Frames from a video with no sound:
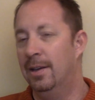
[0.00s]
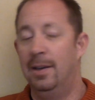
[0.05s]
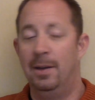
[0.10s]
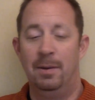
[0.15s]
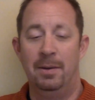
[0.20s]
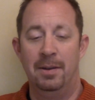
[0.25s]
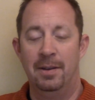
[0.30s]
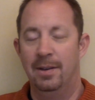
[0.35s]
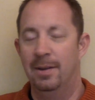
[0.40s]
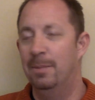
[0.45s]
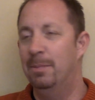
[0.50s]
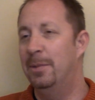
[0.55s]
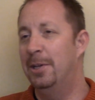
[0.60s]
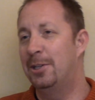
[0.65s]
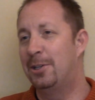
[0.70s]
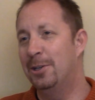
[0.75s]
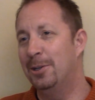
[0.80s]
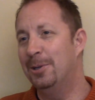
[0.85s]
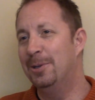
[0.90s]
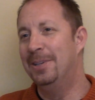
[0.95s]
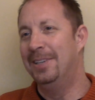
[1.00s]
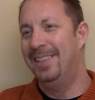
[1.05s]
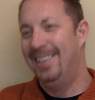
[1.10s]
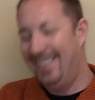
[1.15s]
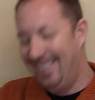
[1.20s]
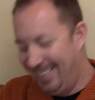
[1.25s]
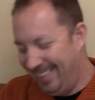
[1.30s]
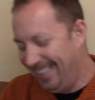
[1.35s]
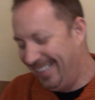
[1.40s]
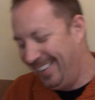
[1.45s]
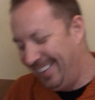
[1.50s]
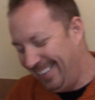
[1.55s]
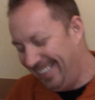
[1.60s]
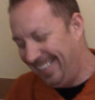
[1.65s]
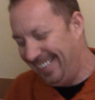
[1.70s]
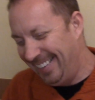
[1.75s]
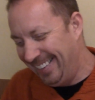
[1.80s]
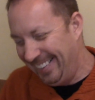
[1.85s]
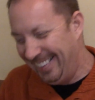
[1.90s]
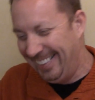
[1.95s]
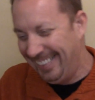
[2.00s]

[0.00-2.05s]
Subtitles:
Chris did on your gun, because